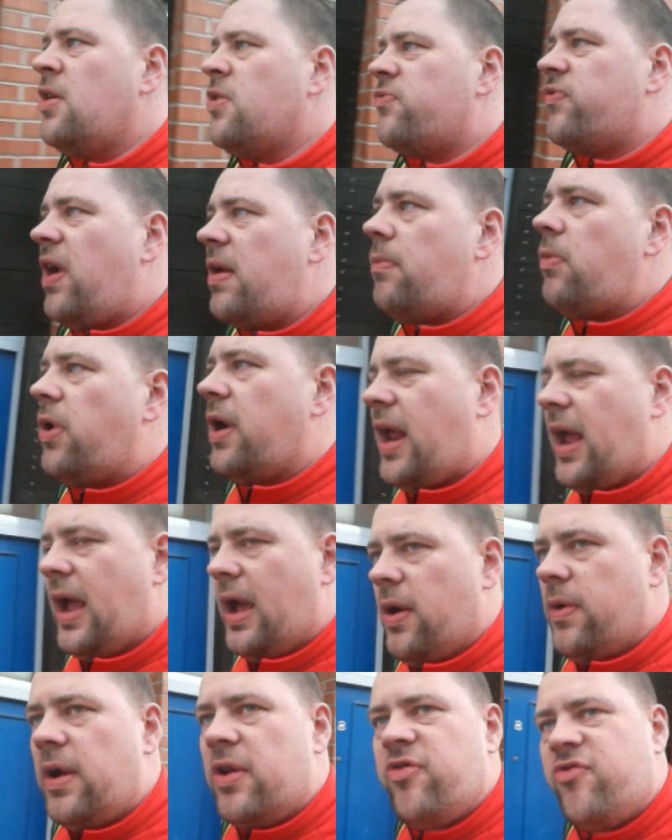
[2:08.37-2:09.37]
Rent one
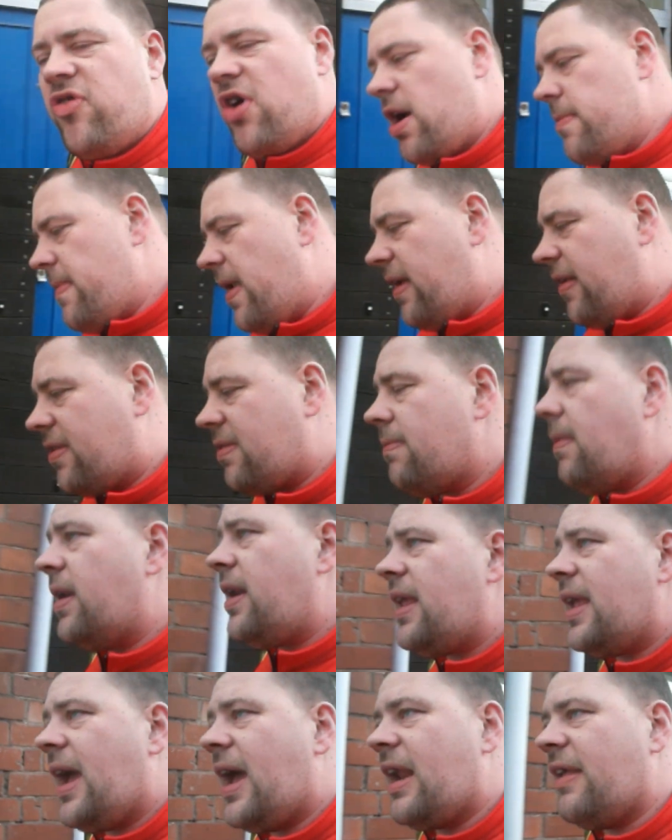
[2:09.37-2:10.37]
out and try and make some
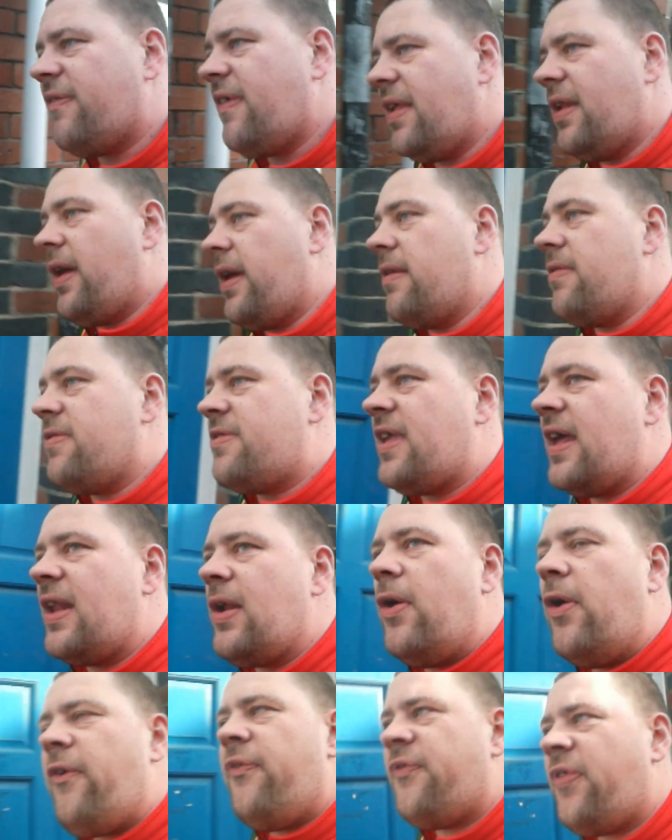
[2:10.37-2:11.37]
money out of it, like, and sell it
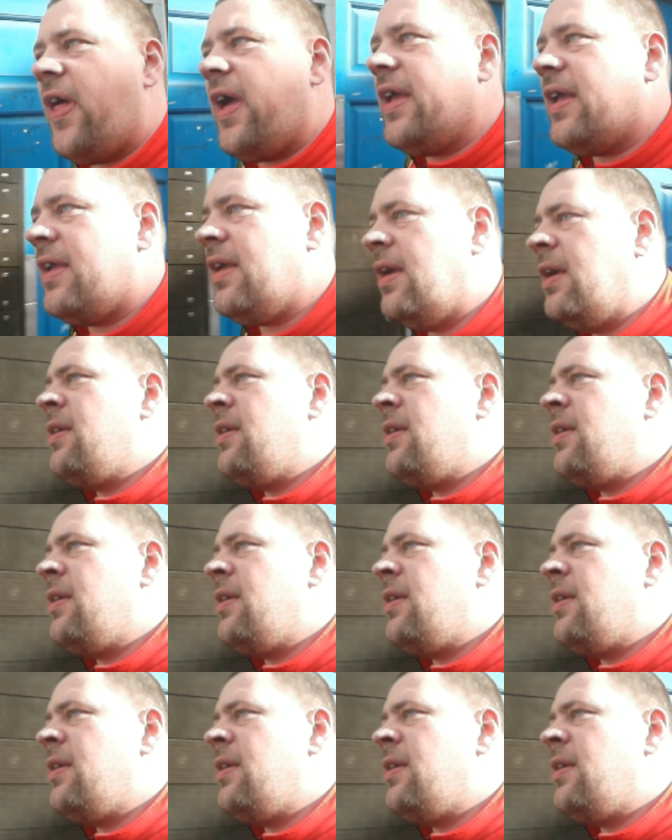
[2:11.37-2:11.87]
off like